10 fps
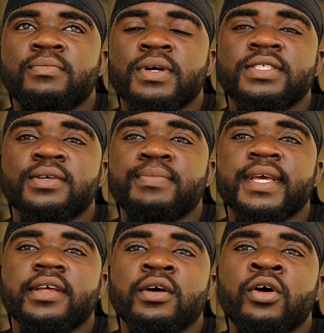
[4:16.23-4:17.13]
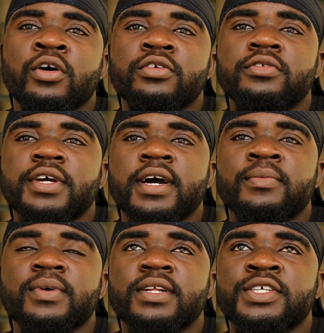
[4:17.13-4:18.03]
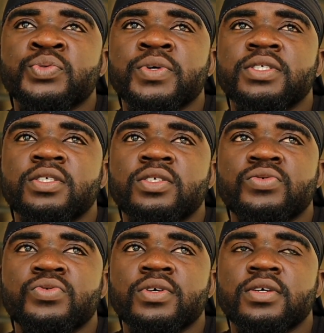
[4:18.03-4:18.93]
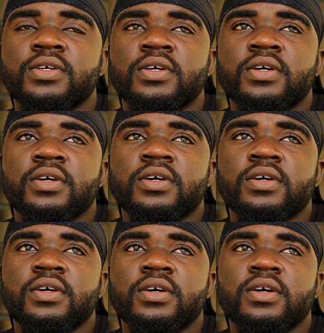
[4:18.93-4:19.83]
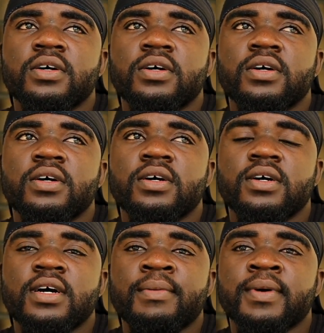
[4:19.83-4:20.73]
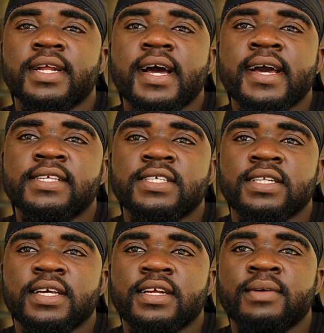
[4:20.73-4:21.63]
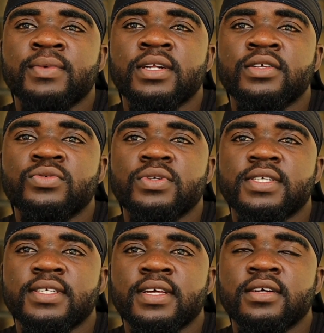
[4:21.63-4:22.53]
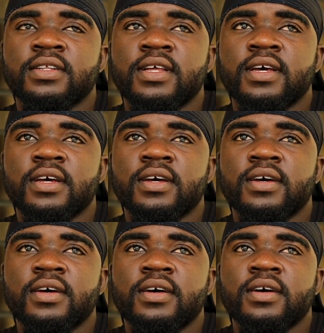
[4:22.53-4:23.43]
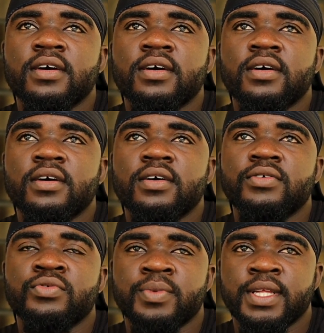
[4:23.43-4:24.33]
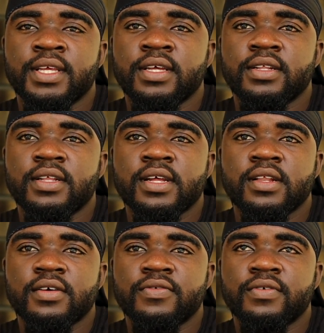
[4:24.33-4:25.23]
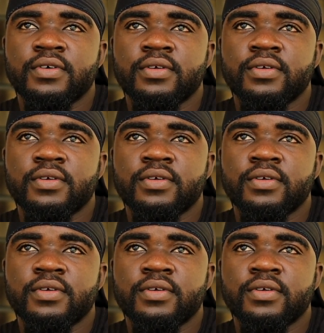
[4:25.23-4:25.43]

But to make it harder, I'm gonna switch it to, uh, I'm gonna isolate it. I'm gonna do the single leg Romanian deadlift.